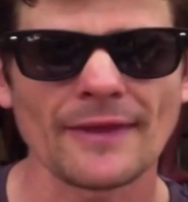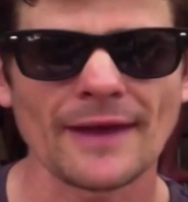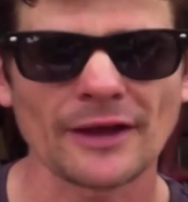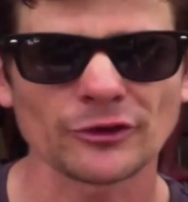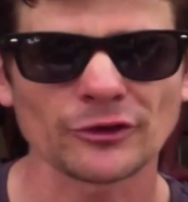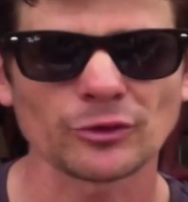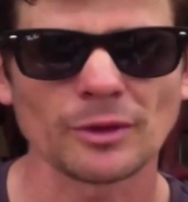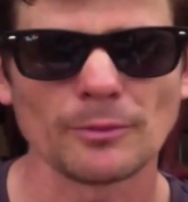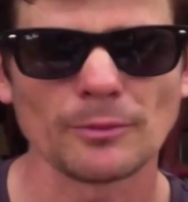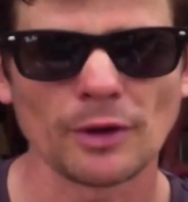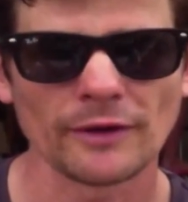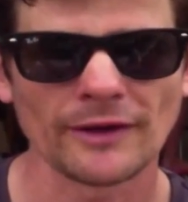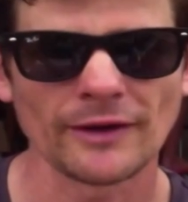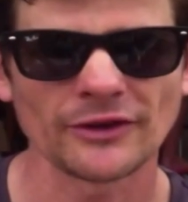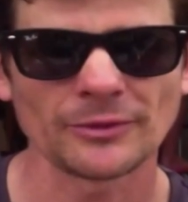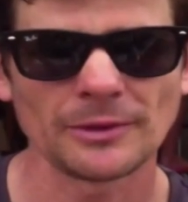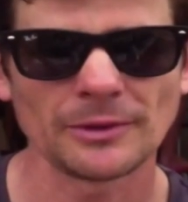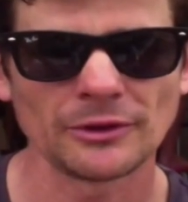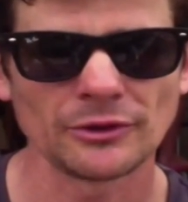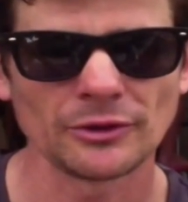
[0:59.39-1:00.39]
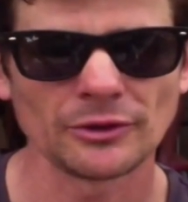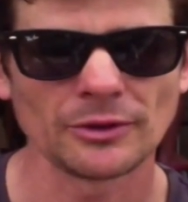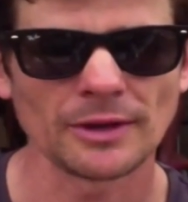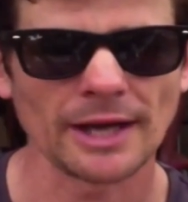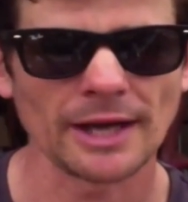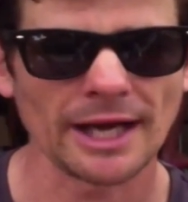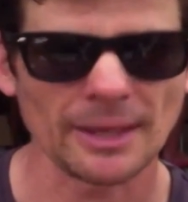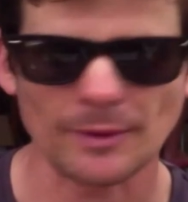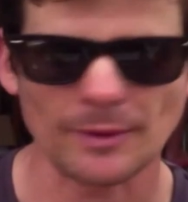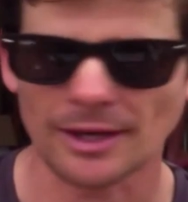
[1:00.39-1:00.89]
That's what motivates me to do.
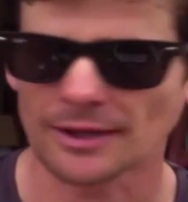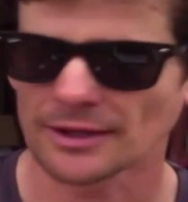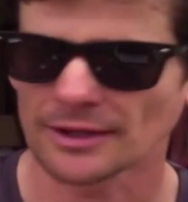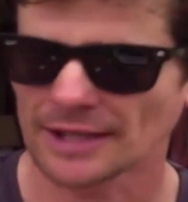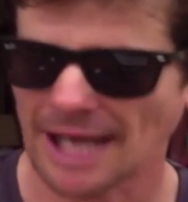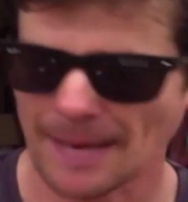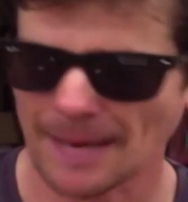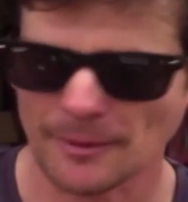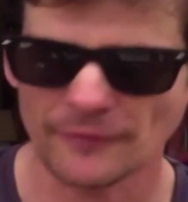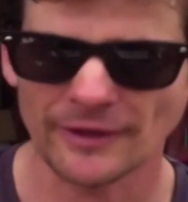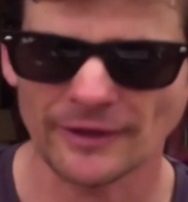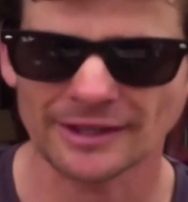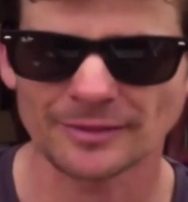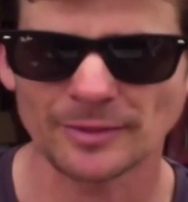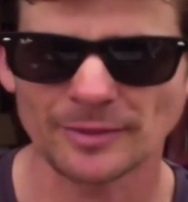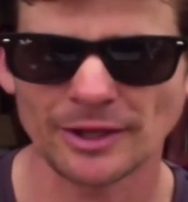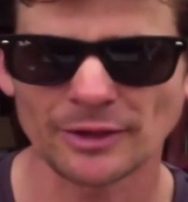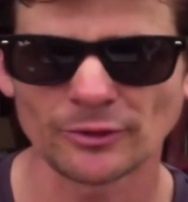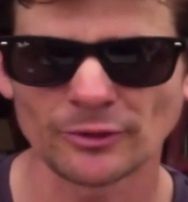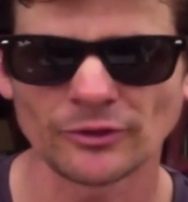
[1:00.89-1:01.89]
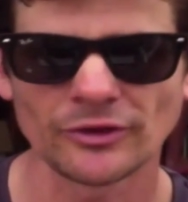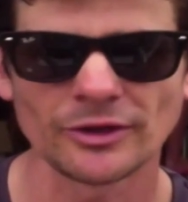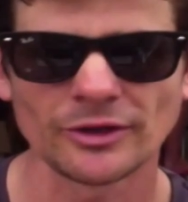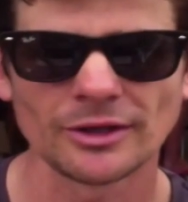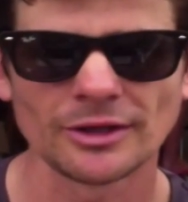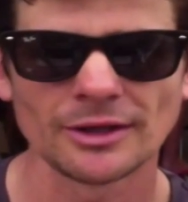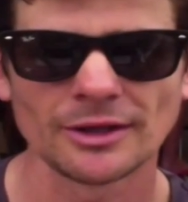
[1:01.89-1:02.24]
Anyway, Garmin Vector pedals.